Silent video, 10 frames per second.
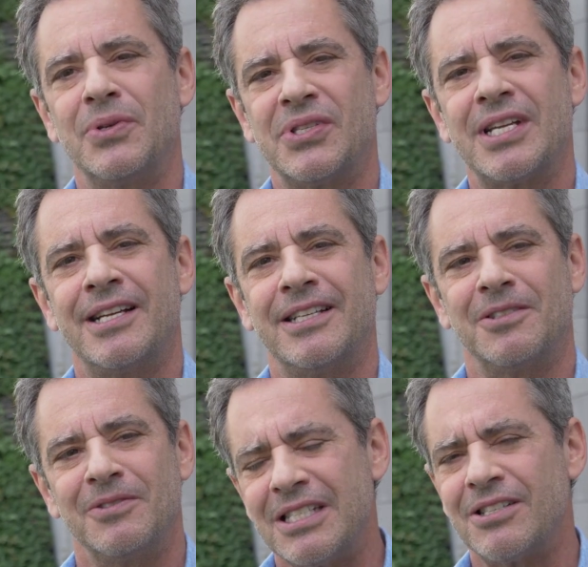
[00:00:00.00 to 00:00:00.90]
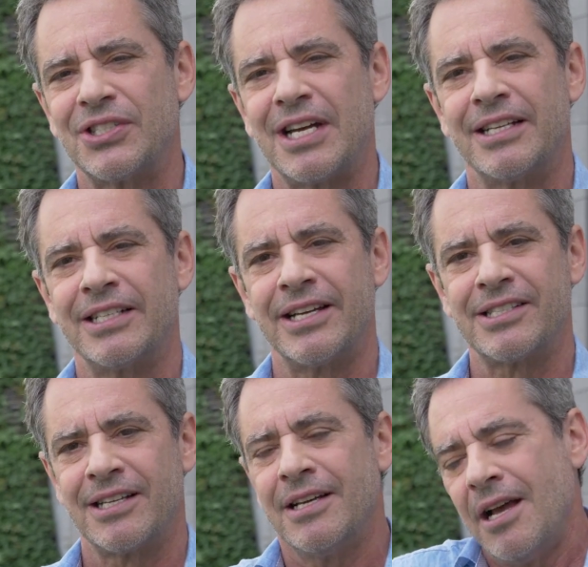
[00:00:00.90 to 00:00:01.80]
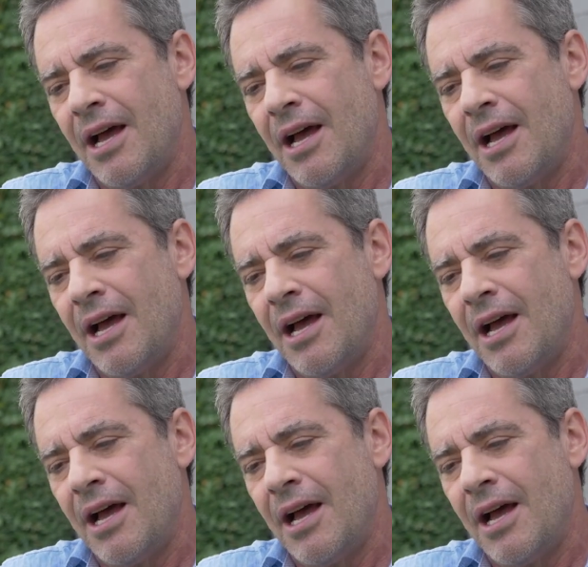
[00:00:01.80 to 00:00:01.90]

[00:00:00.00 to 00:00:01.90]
you study in a research context,